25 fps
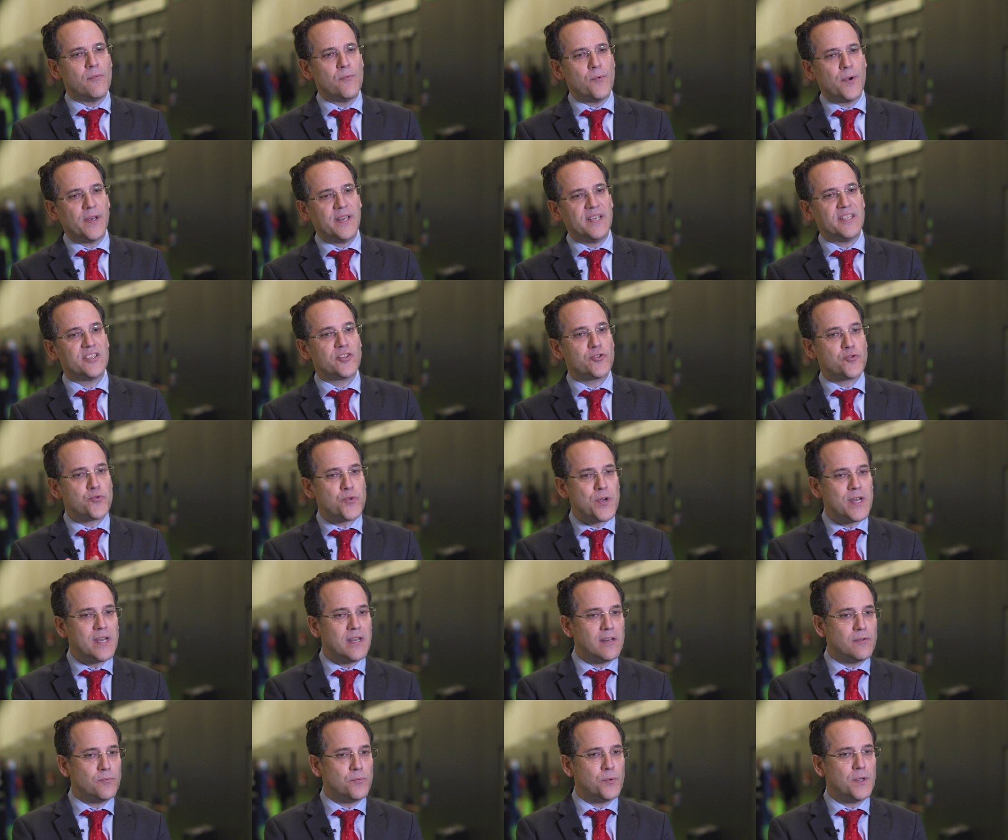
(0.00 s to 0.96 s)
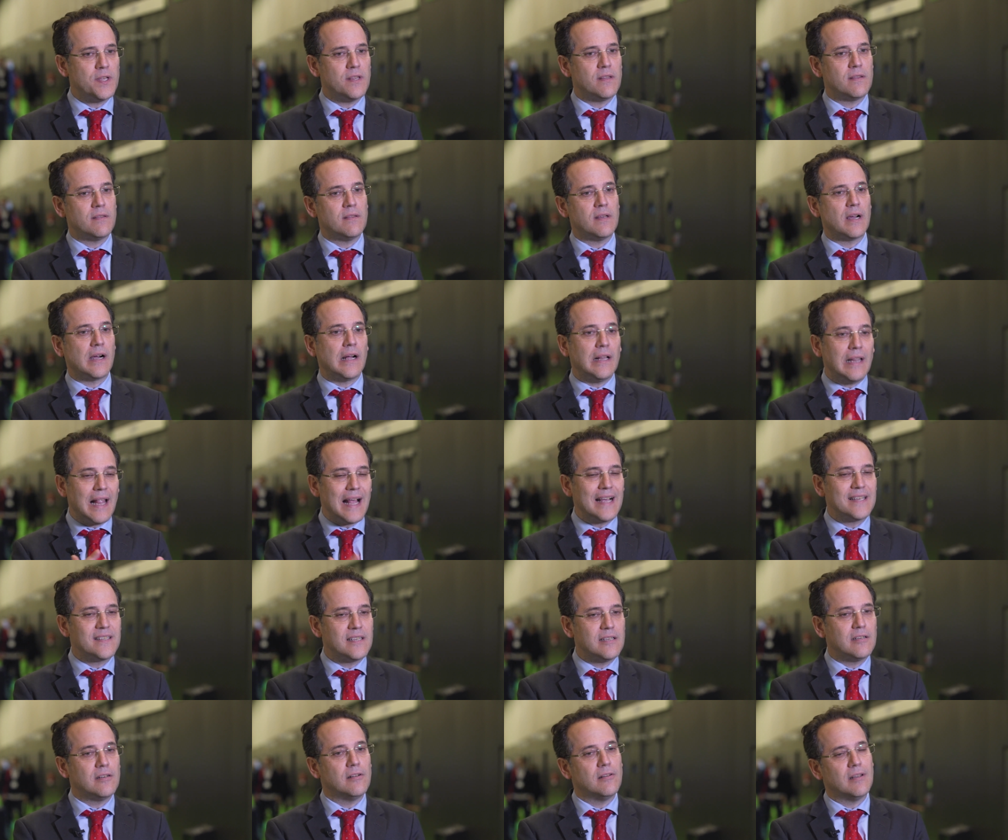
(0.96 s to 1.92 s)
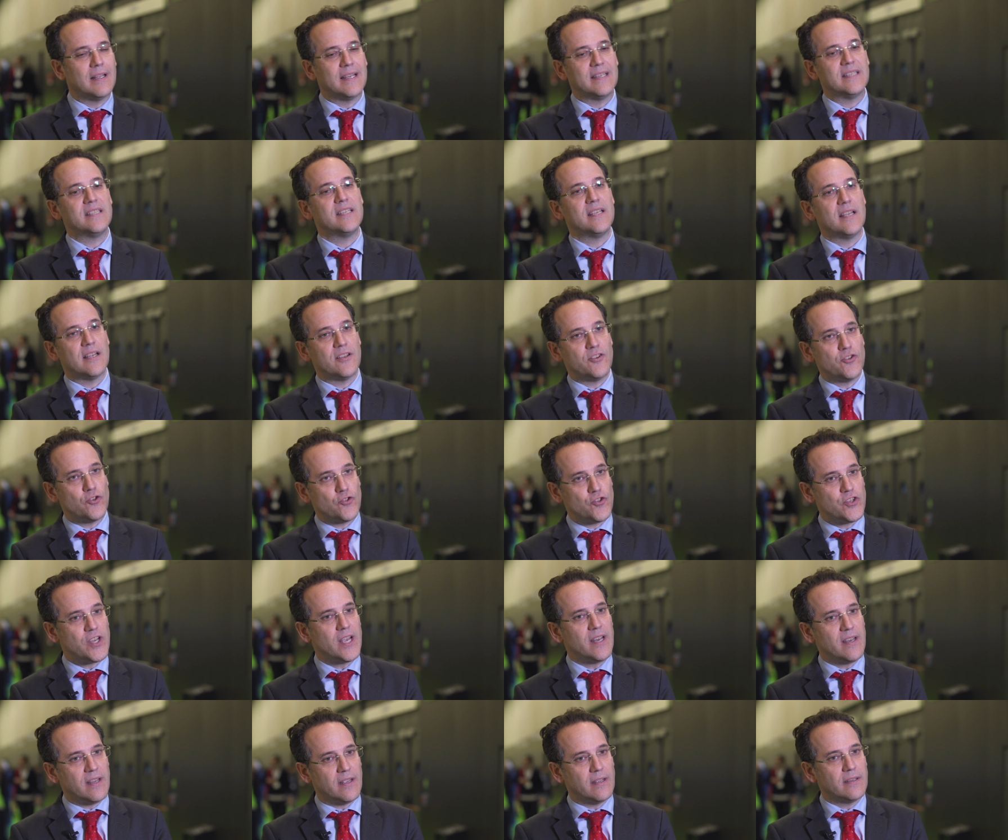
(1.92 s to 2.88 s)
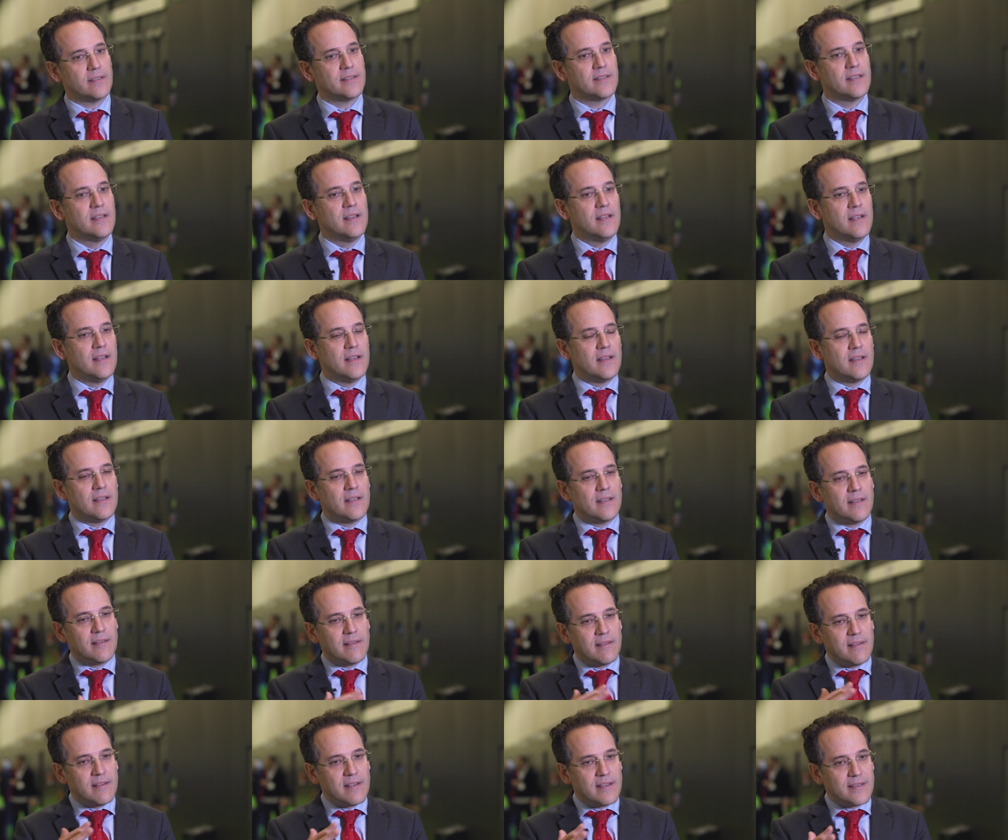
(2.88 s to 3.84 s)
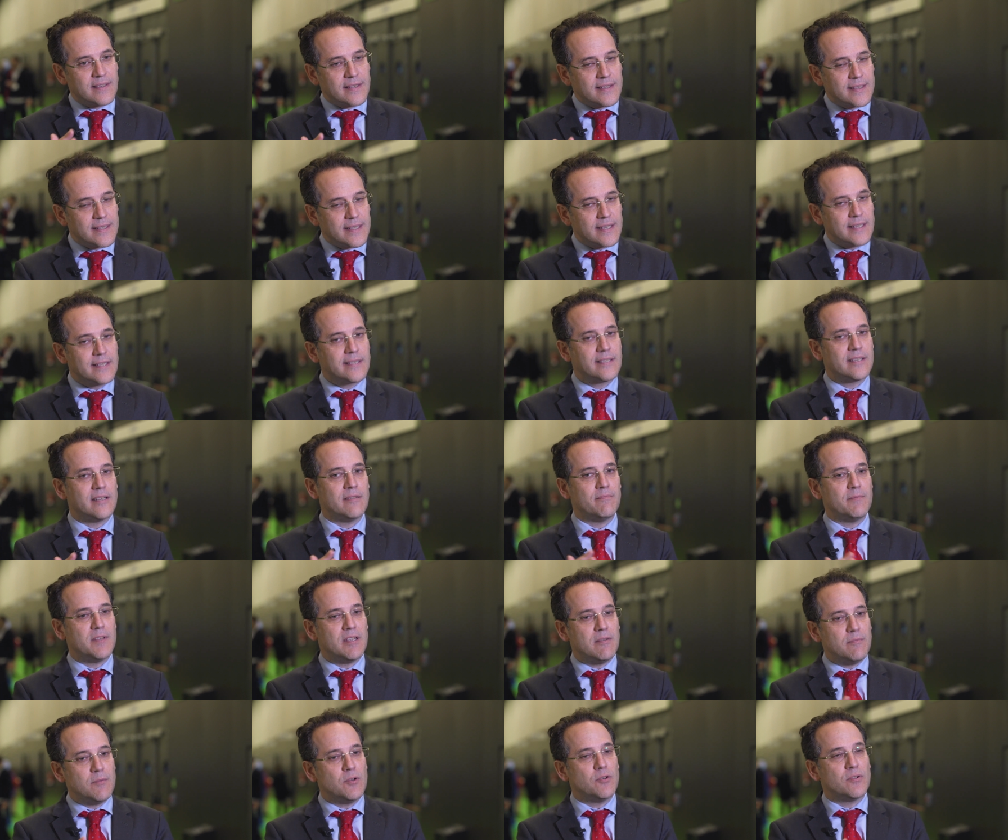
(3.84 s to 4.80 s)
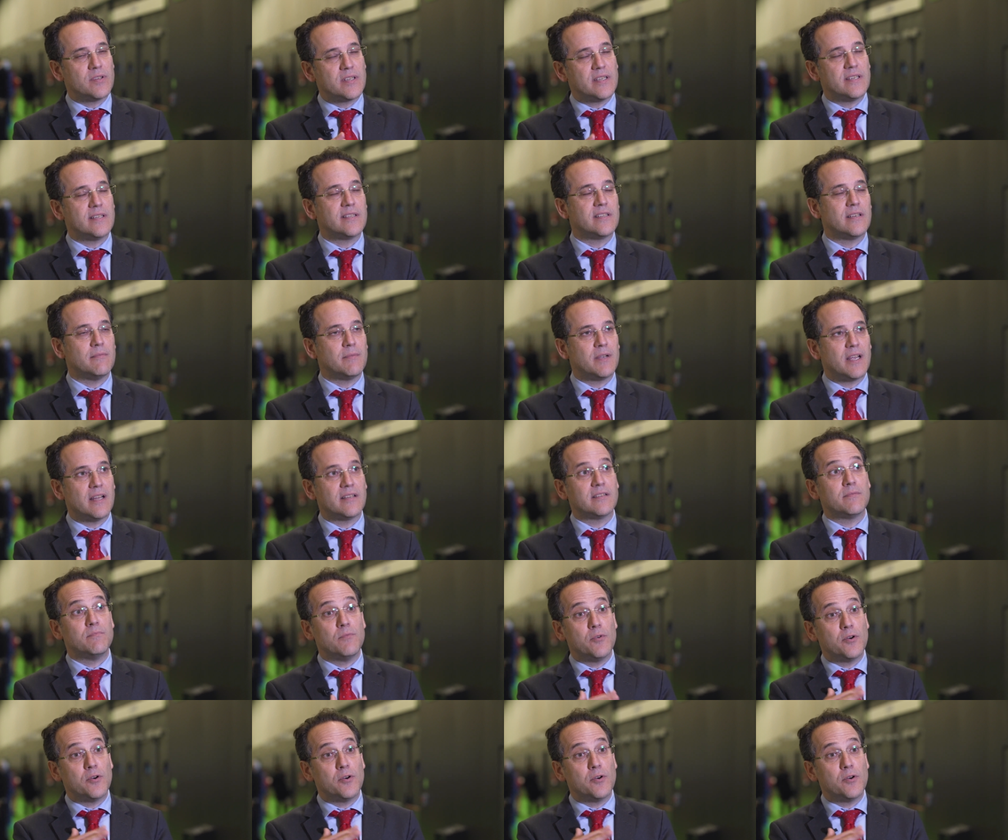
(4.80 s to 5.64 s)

when it's treated with the classical anti-angiogenics the system, the immune system gets